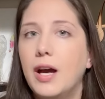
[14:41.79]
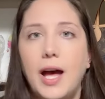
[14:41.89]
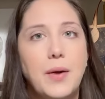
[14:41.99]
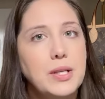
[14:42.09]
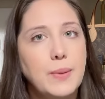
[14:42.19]

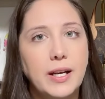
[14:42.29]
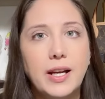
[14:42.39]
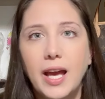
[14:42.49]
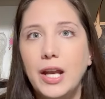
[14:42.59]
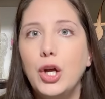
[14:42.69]
I responded
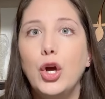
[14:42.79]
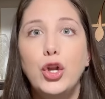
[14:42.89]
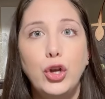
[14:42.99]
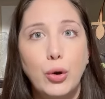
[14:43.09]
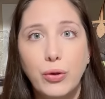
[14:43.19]
again,
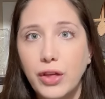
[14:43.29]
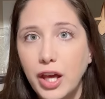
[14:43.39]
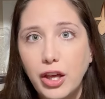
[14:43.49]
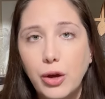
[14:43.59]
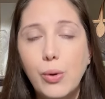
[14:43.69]
no,
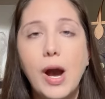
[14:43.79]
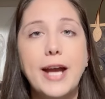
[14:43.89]
thank you.